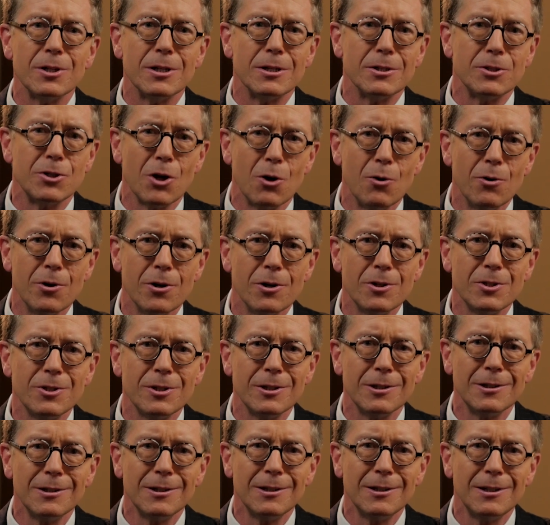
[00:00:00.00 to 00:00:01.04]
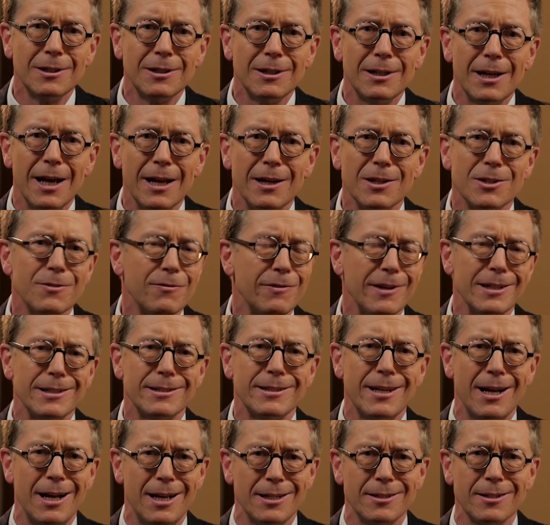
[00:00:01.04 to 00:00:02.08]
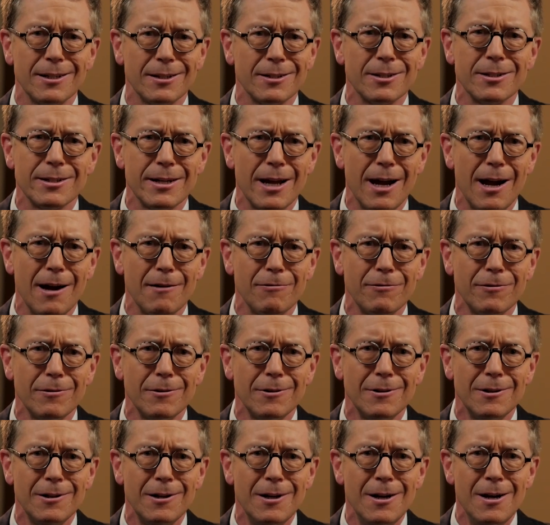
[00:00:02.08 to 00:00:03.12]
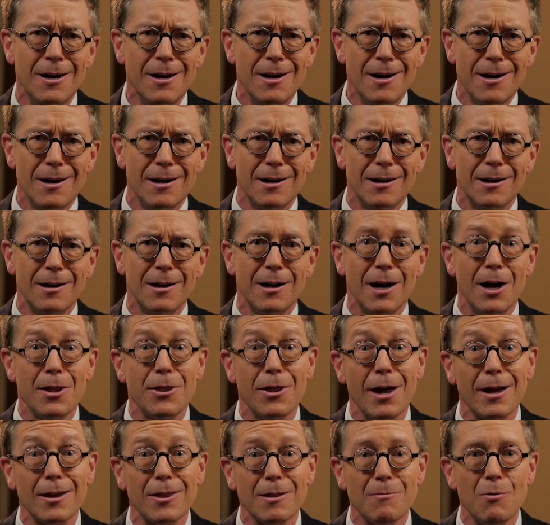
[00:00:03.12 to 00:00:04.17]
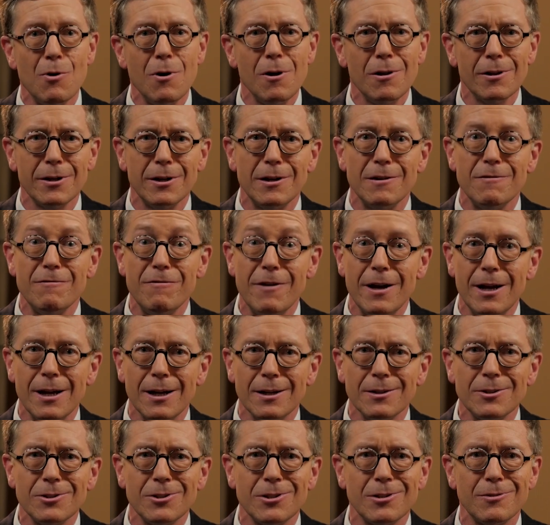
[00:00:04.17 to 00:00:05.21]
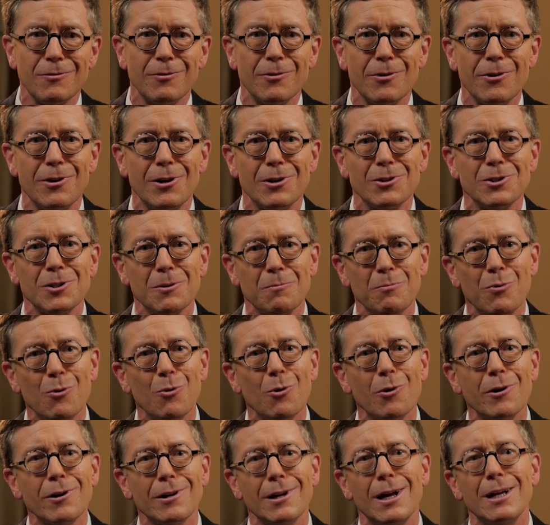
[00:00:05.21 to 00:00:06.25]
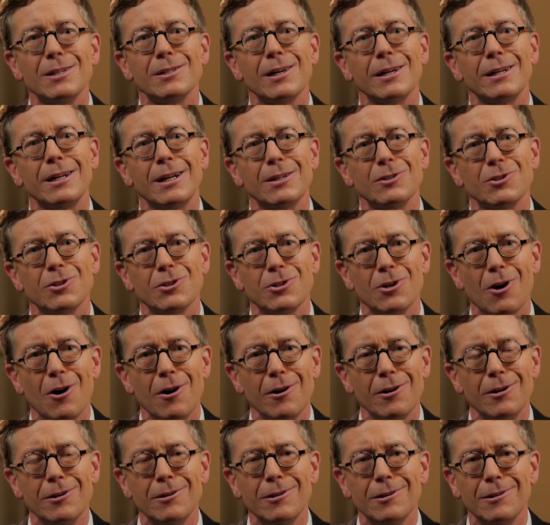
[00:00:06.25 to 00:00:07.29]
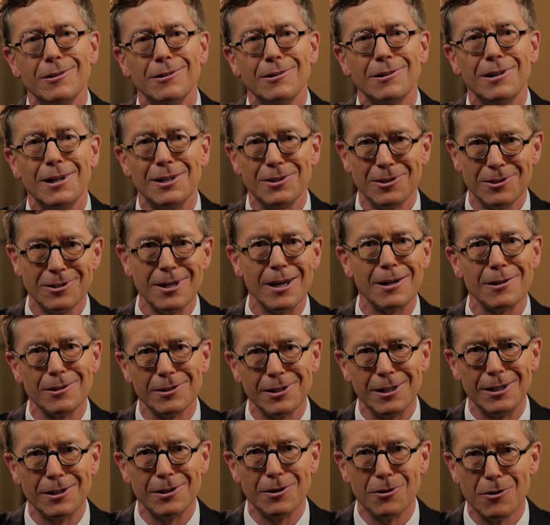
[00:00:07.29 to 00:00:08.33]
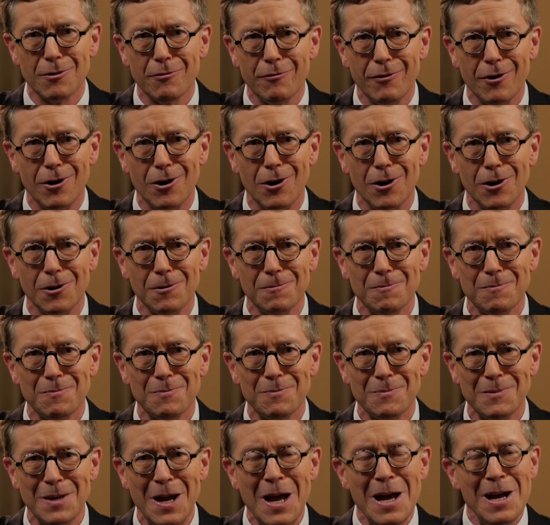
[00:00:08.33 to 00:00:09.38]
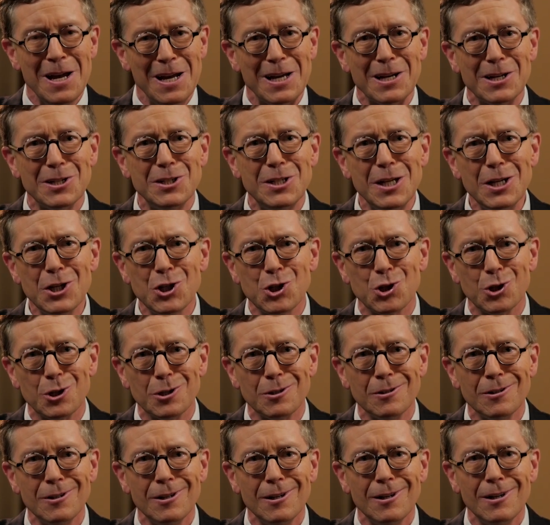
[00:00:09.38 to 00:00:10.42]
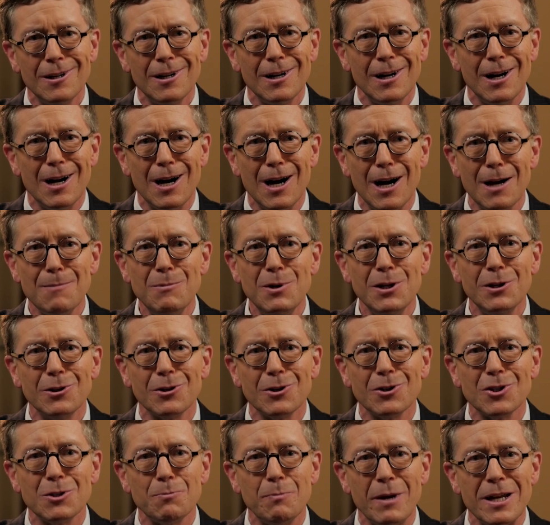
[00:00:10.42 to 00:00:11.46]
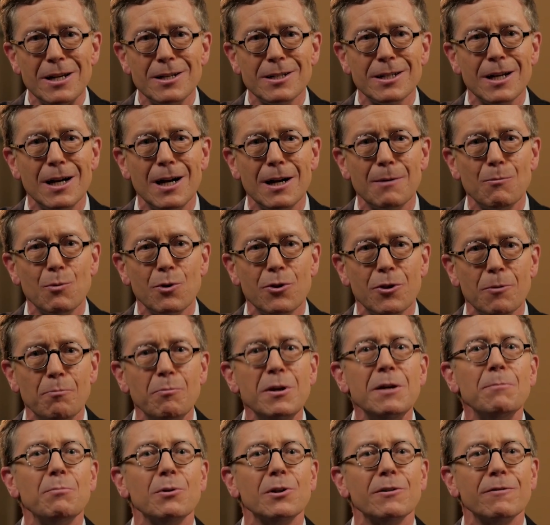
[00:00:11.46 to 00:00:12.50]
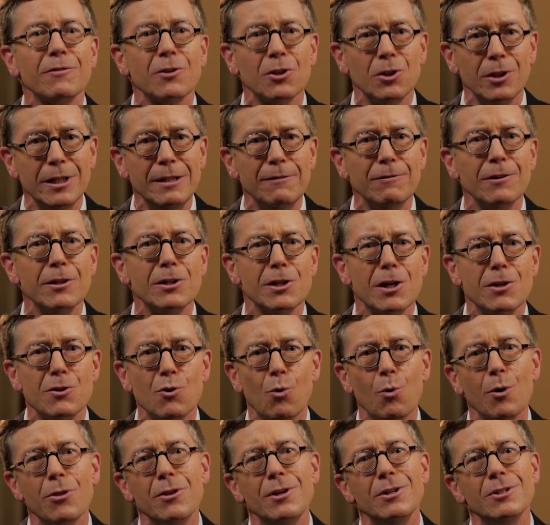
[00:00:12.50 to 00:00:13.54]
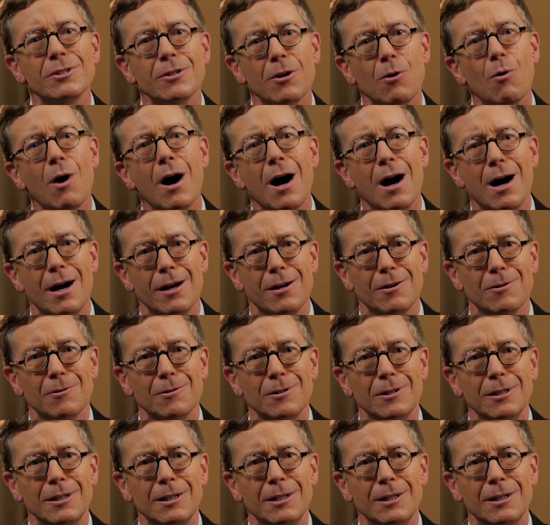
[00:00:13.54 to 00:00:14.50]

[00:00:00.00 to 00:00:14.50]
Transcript: and donors, and its fantastic staff. I thank them all in advance for their support as I get started and settled in in the fall. In addition, I'm eager to spend time with the people of Cleveland and Northeast Ohio,